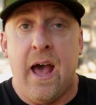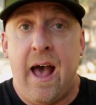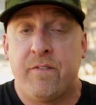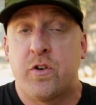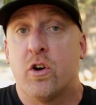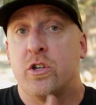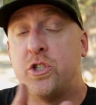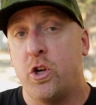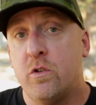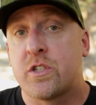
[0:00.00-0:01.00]
After
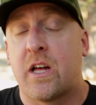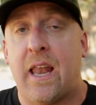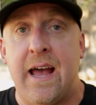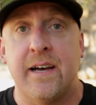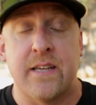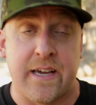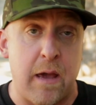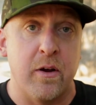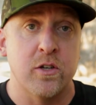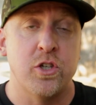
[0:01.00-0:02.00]
June's class, I
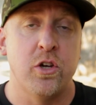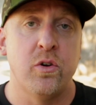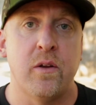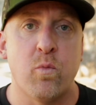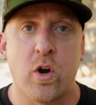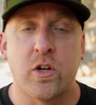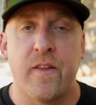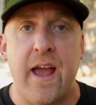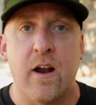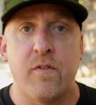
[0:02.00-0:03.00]
came here in June and worked
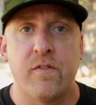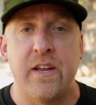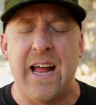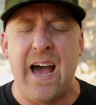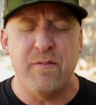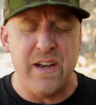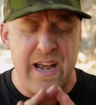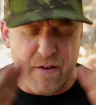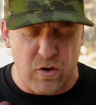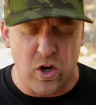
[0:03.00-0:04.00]
on the AR-15. I have
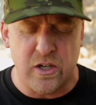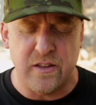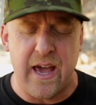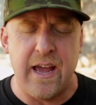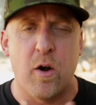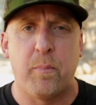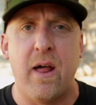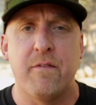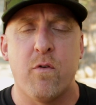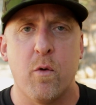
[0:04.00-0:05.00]
never looked at the AR
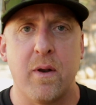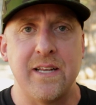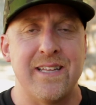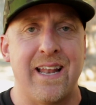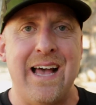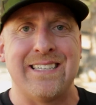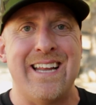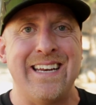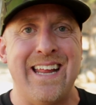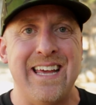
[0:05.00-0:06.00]
platform, at least in the last
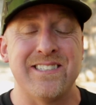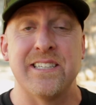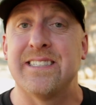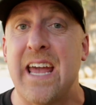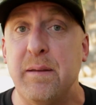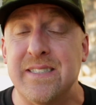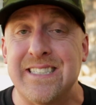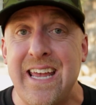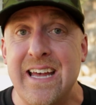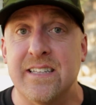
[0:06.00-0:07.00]
90 days, the same
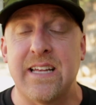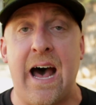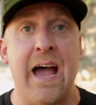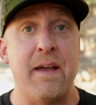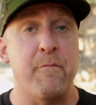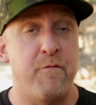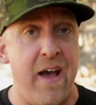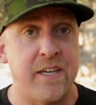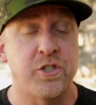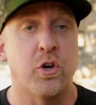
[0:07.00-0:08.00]
since. I am
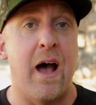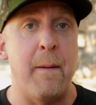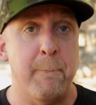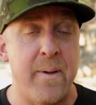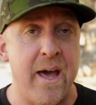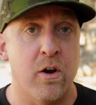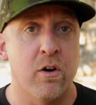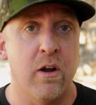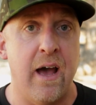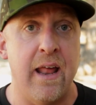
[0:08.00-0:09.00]
faster, I'm
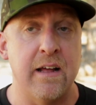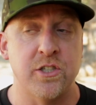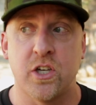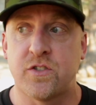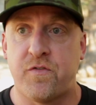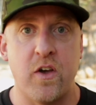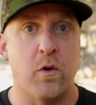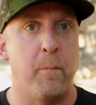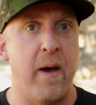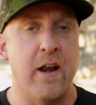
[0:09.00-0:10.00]
better, and I just
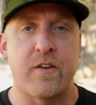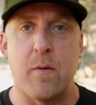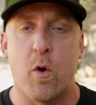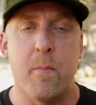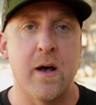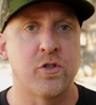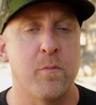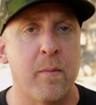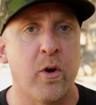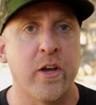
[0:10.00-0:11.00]
feel better. I've got more
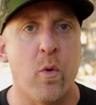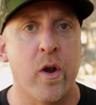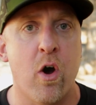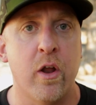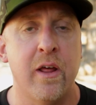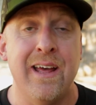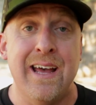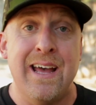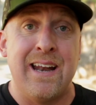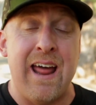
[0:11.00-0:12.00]
muscle memory going on.
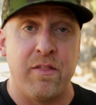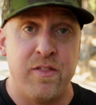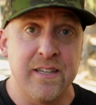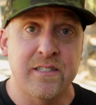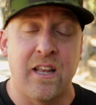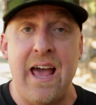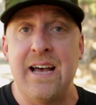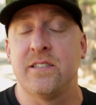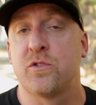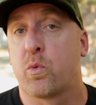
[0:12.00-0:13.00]
Now, this
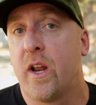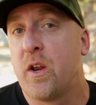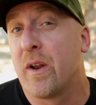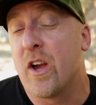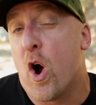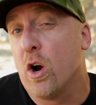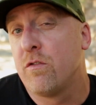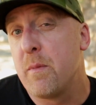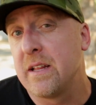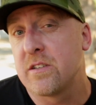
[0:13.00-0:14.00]
class is really, really
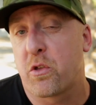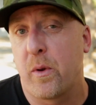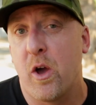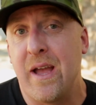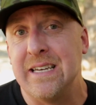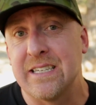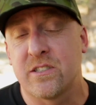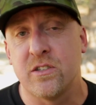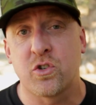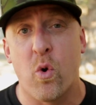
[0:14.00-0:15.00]
hard for me. It's a 308
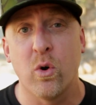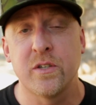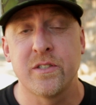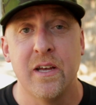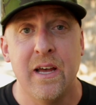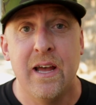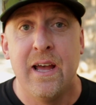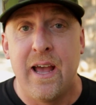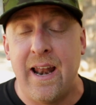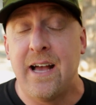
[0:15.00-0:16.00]
distance course,
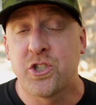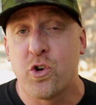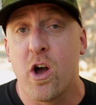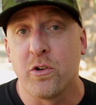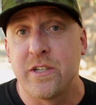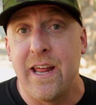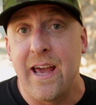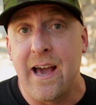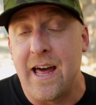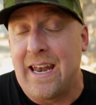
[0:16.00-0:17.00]
and I struggled
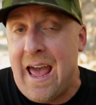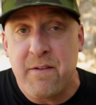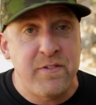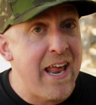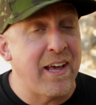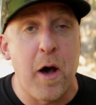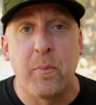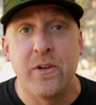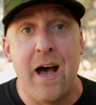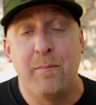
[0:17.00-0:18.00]
today. I got laughed at a
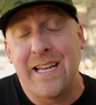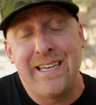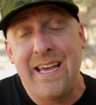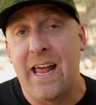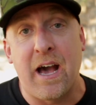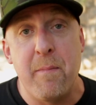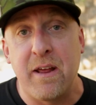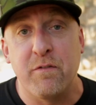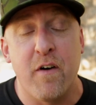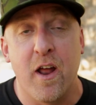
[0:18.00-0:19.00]
couple times. I did. I got
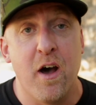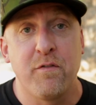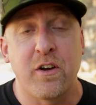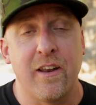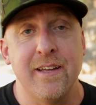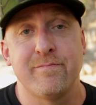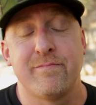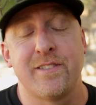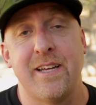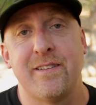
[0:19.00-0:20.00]
made fun of. Clint
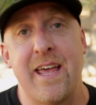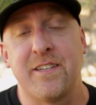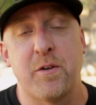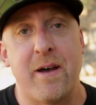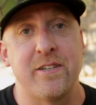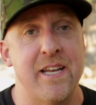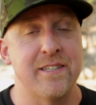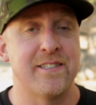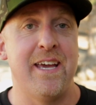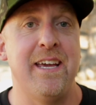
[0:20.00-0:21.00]
said things about
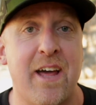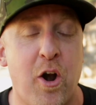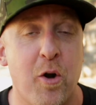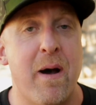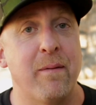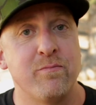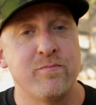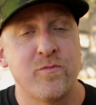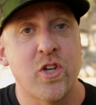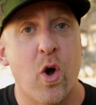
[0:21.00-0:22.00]
Tennessee that hurt my
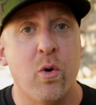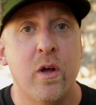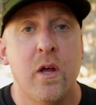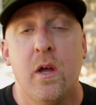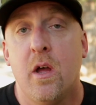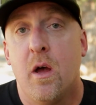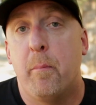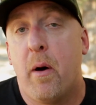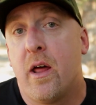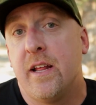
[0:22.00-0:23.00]
soul.
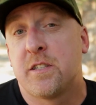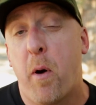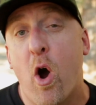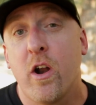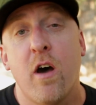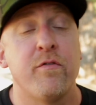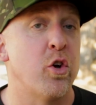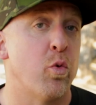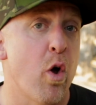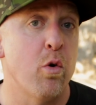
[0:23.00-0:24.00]
But it's part of
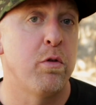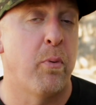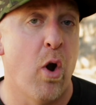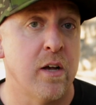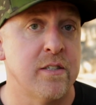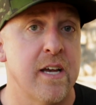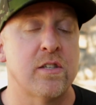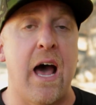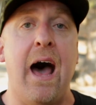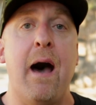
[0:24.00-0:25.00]
the growth
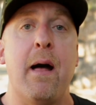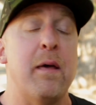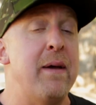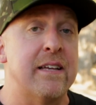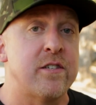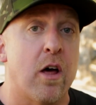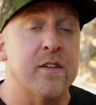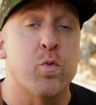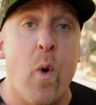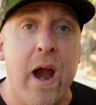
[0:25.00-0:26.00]
process. Let me ask y'all
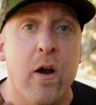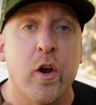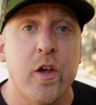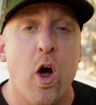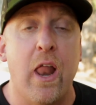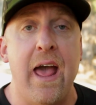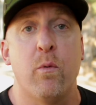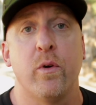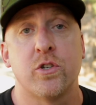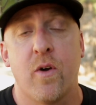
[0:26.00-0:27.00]
this. Where are y'all
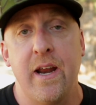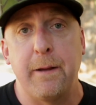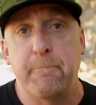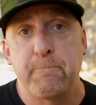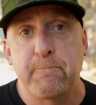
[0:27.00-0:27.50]
at with training?